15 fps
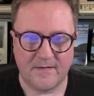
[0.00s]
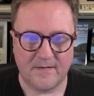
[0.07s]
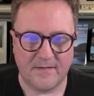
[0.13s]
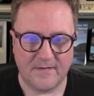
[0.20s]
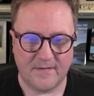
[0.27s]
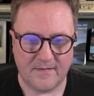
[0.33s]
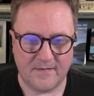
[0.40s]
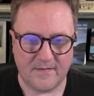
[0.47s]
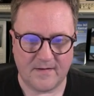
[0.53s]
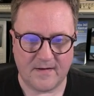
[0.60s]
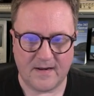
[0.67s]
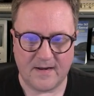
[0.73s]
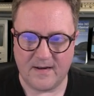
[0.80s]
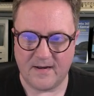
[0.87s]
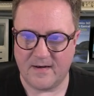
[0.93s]

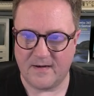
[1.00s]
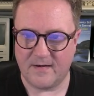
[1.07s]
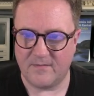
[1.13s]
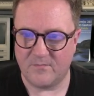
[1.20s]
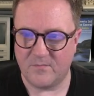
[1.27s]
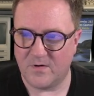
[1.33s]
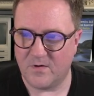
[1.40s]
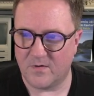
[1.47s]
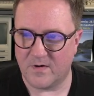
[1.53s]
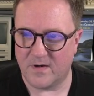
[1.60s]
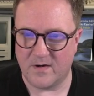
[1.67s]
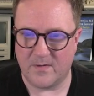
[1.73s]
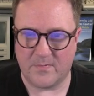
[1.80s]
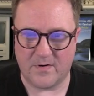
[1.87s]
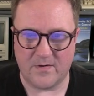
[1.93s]
And we don't
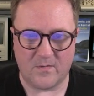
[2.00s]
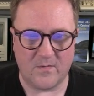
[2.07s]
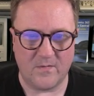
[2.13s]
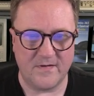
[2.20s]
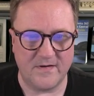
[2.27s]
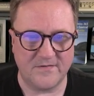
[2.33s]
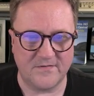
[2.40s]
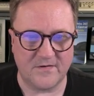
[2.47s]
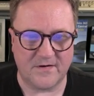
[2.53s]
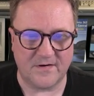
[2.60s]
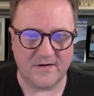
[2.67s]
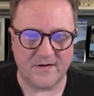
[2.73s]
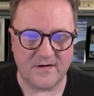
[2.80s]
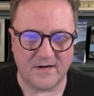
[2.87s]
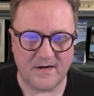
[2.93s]
care about all these
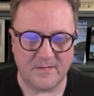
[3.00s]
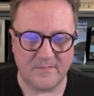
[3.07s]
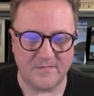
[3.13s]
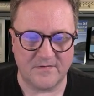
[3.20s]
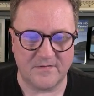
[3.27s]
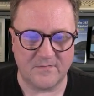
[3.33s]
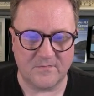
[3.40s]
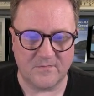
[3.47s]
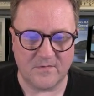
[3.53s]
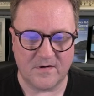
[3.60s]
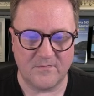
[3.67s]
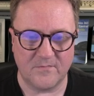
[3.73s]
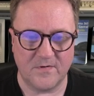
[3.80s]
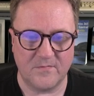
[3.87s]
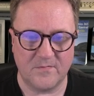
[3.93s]
other dynamics. The
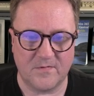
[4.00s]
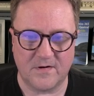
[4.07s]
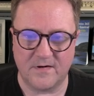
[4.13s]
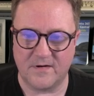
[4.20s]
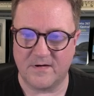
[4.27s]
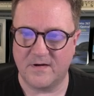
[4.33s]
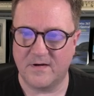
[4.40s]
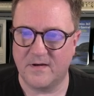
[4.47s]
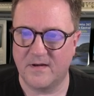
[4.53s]
one we want